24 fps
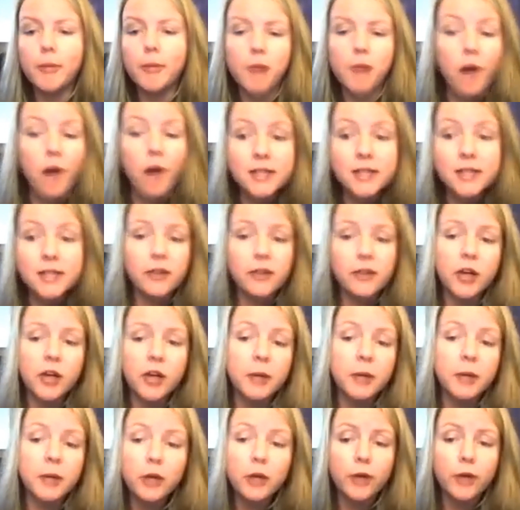Obviously, they're
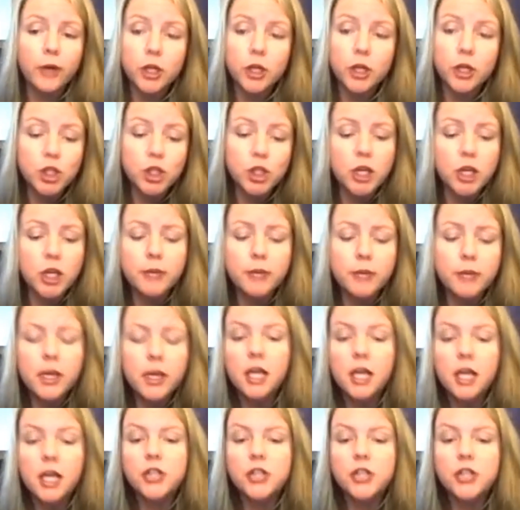coming over on ship.
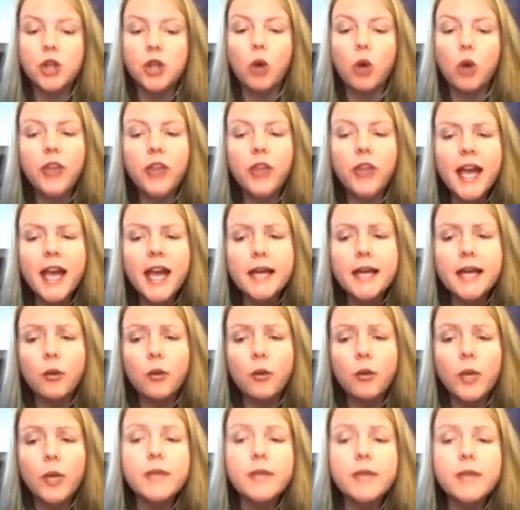So
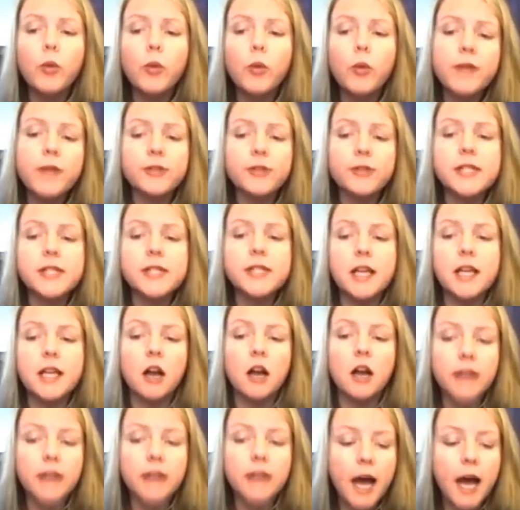we foresee
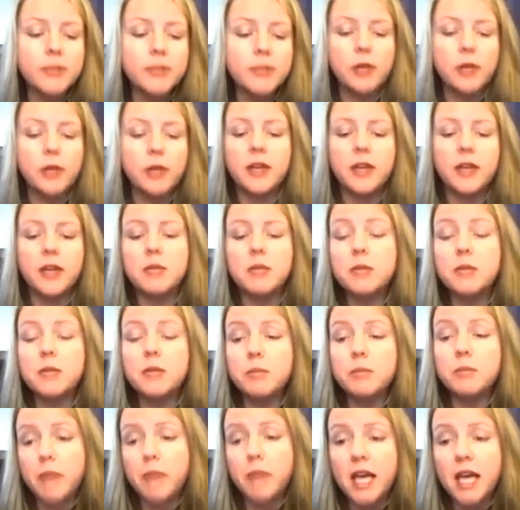our labs, though they may
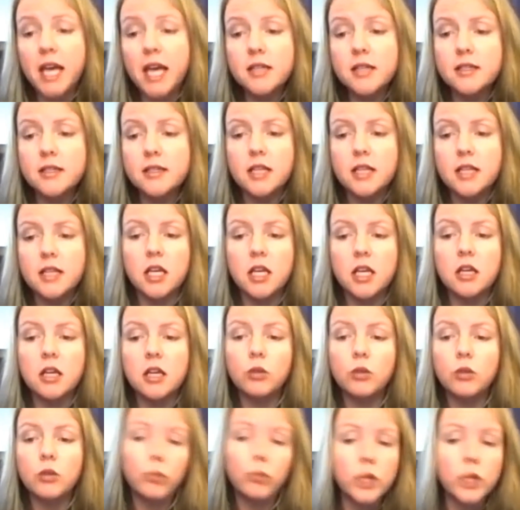be based
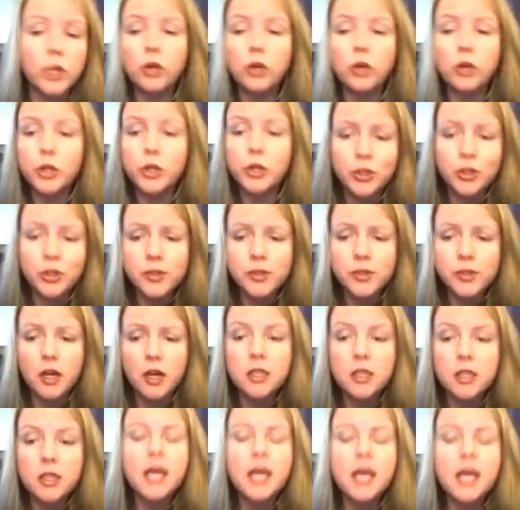in Reno or
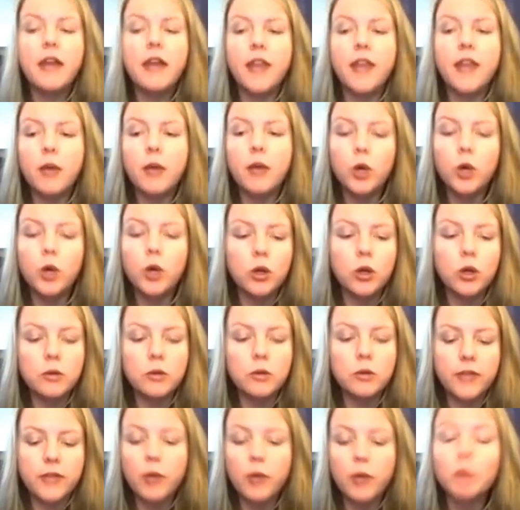Tucson, they
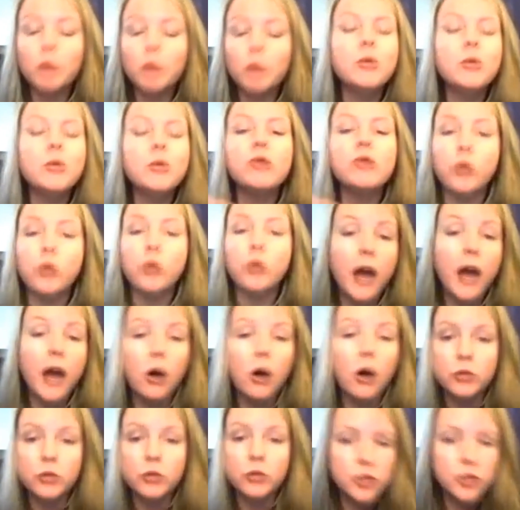will move
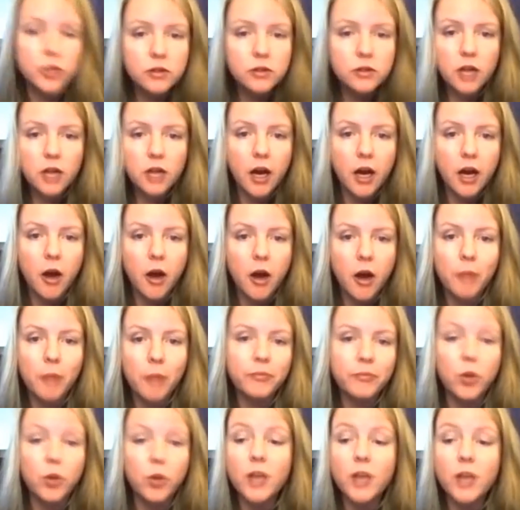around
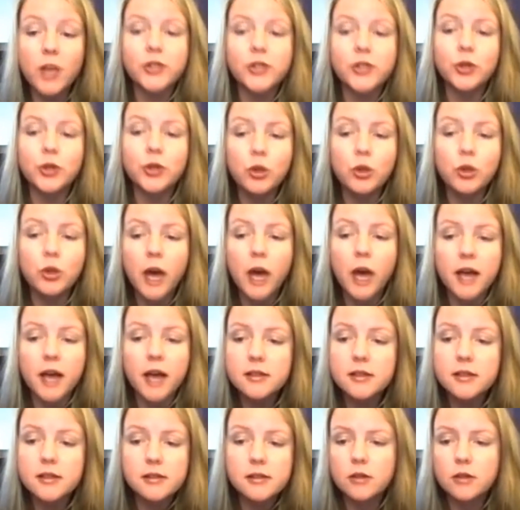the Western
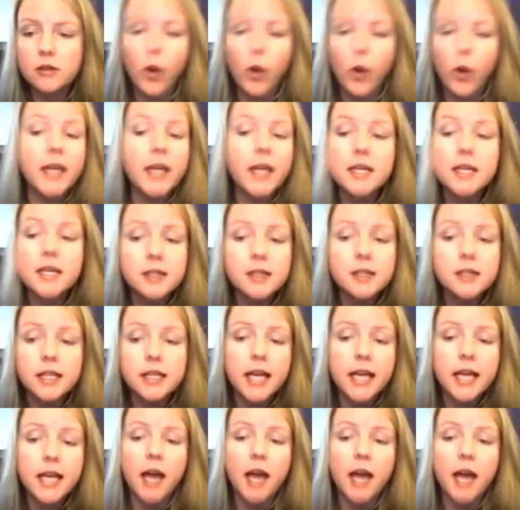U.S. quite
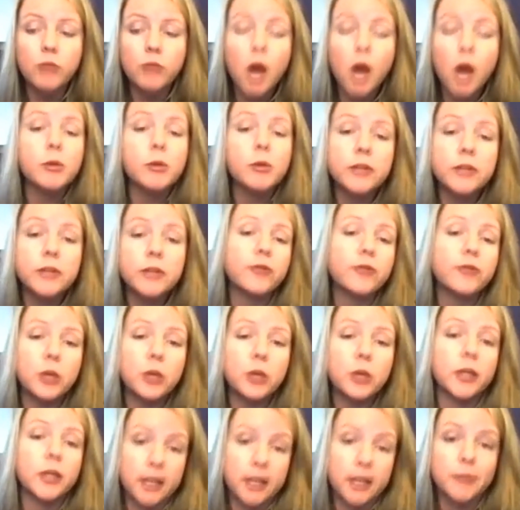easily and probably
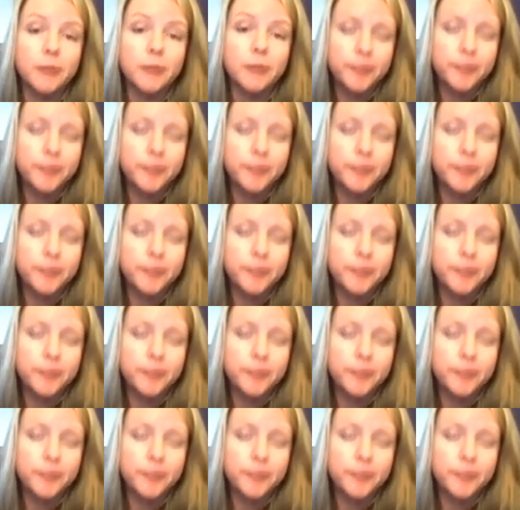frequently.